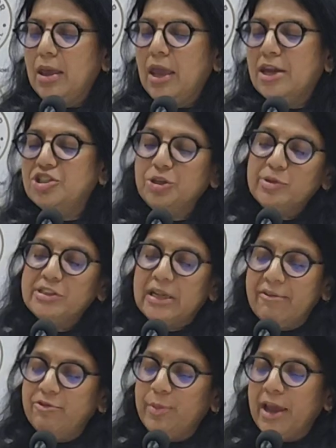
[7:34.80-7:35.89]
And she was
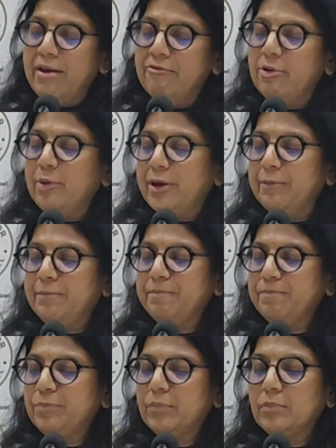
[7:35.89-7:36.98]
loved by everyone.
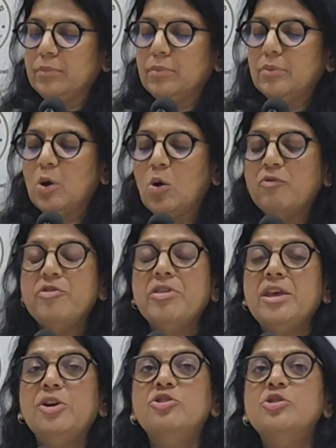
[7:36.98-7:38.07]
Over the
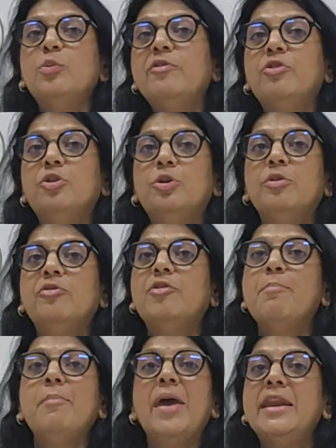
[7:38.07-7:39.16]
years, we've heard
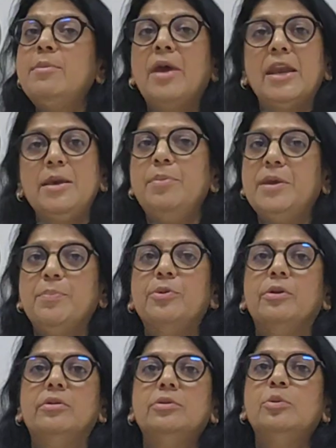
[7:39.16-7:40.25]
from many, many
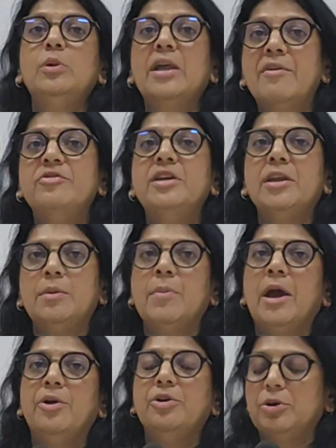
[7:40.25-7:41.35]
people who loved and
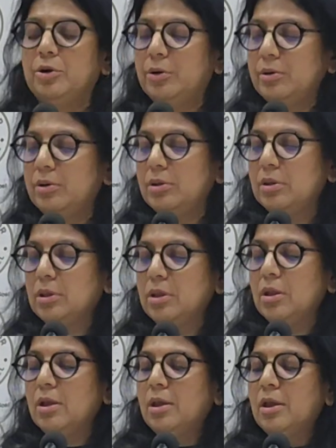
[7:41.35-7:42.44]
admired her.
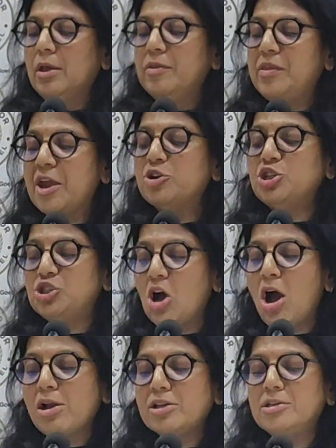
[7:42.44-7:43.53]
They are
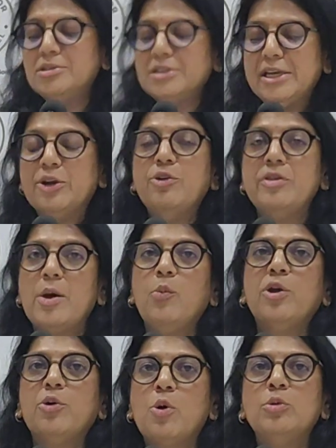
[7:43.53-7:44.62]
shocked to hear that
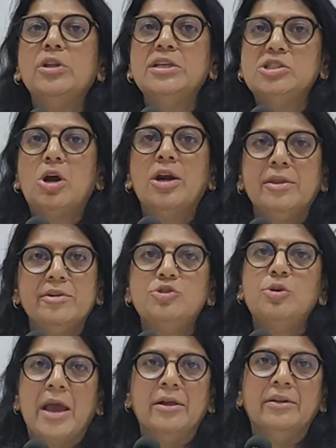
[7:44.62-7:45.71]
we are only starting the
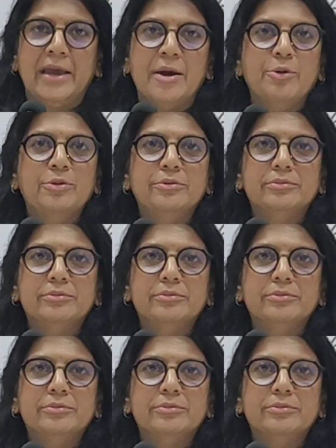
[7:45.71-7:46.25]
trial now.